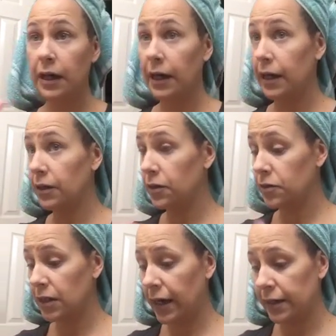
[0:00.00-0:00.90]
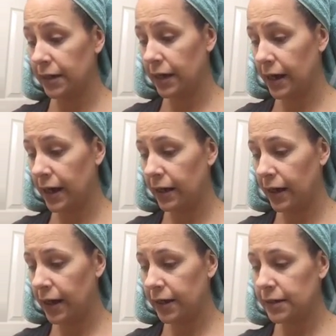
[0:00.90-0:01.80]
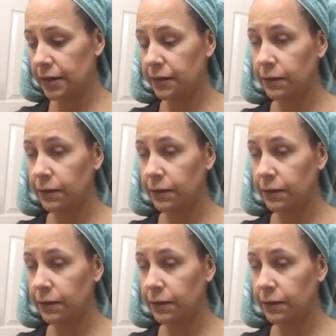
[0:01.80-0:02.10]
and use that to highlight